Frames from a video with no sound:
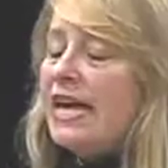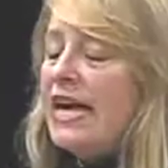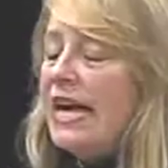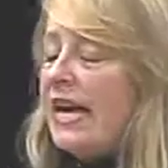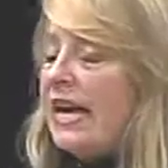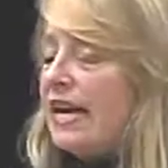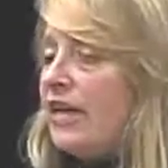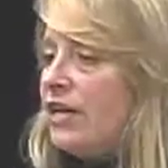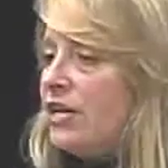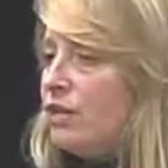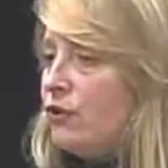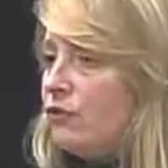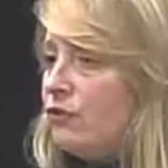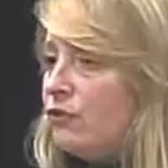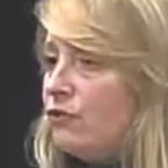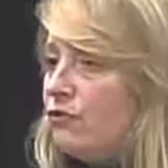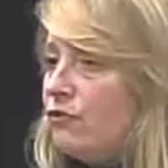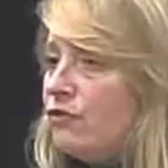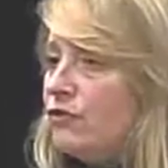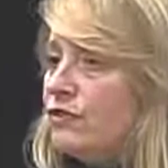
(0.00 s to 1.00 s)
And I know
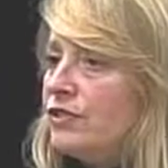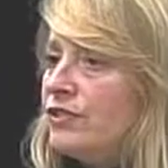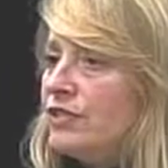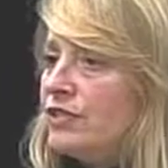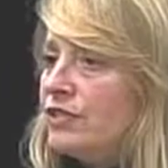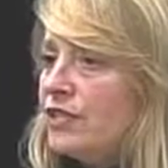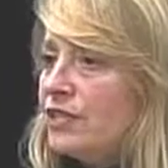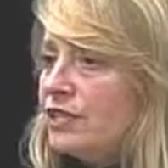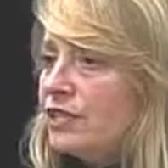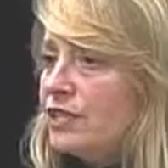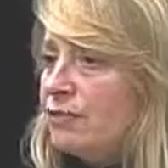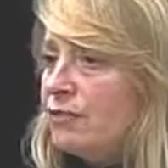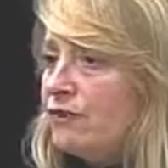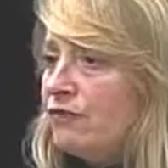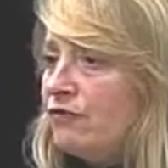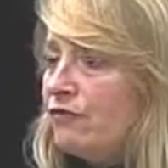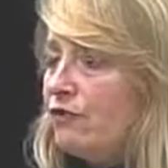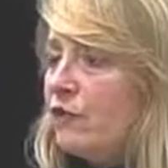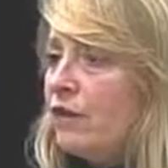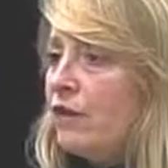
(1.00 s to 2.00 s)
you've discussed
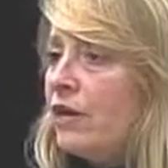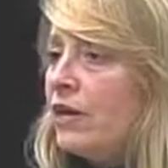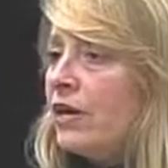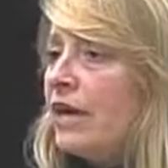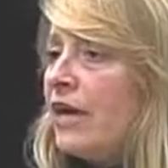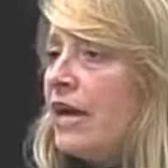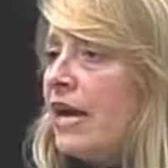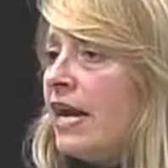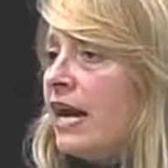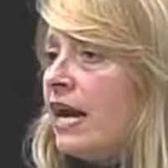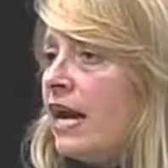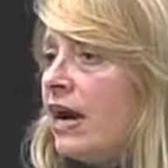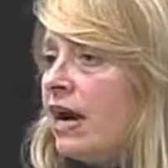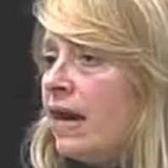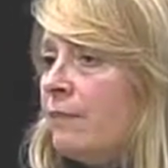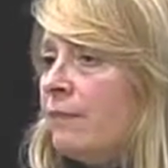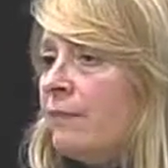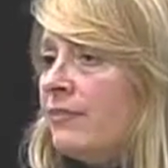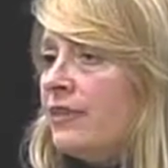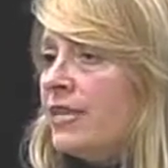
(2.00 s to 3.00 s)
before uh,
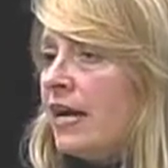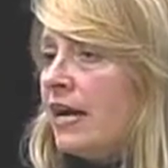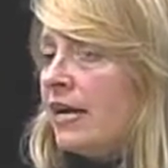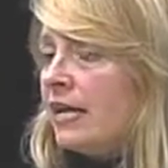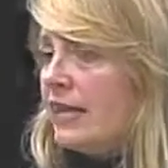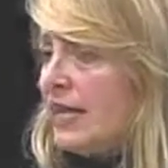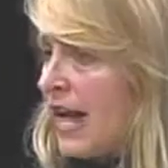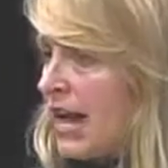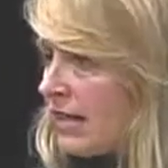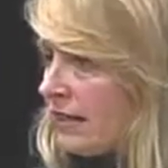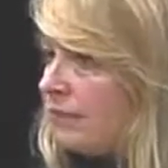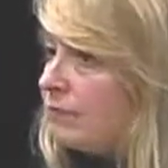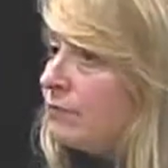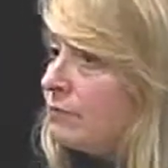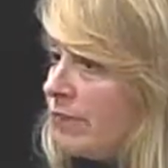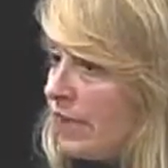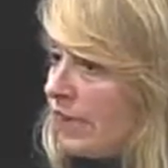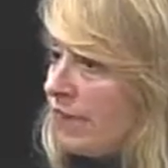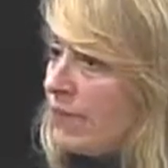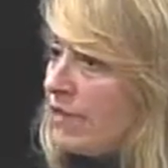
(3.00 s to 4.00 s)
not
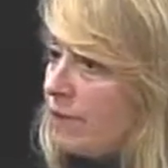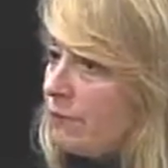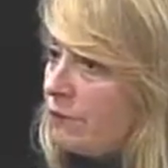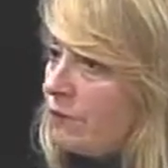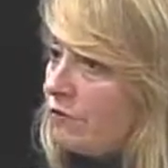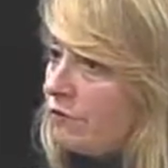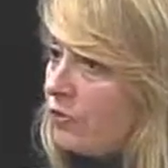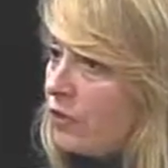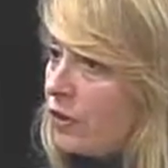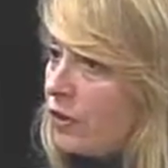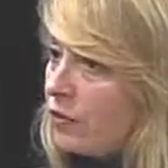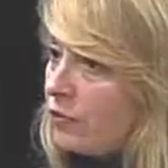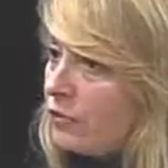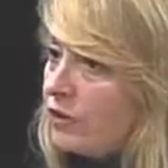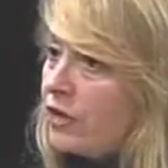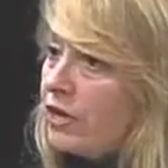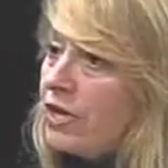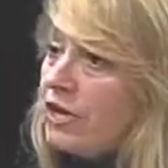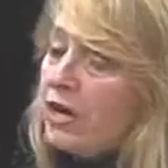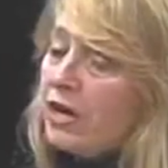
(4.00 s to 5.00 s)
picking up the phone
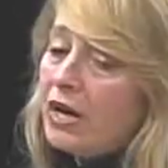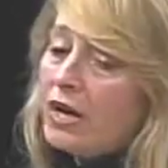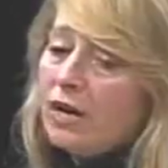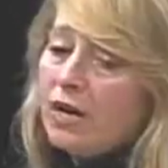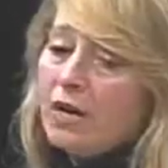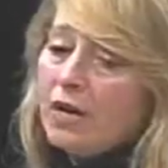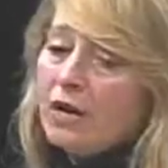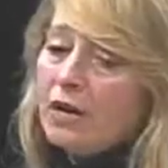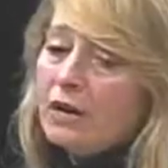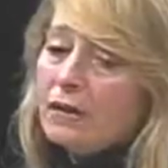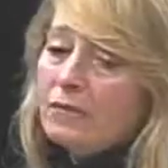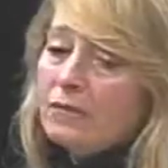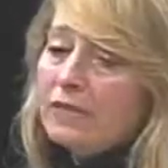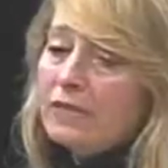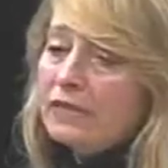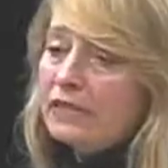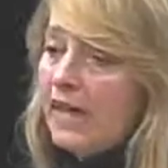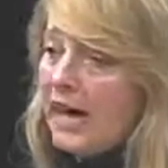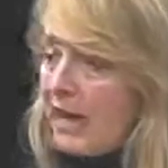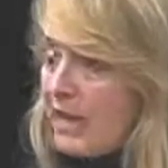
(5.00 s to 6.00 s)
um,
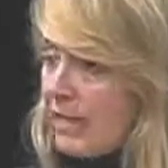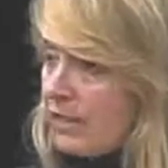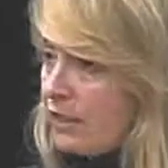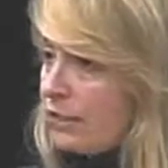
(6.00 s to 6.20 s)
letting the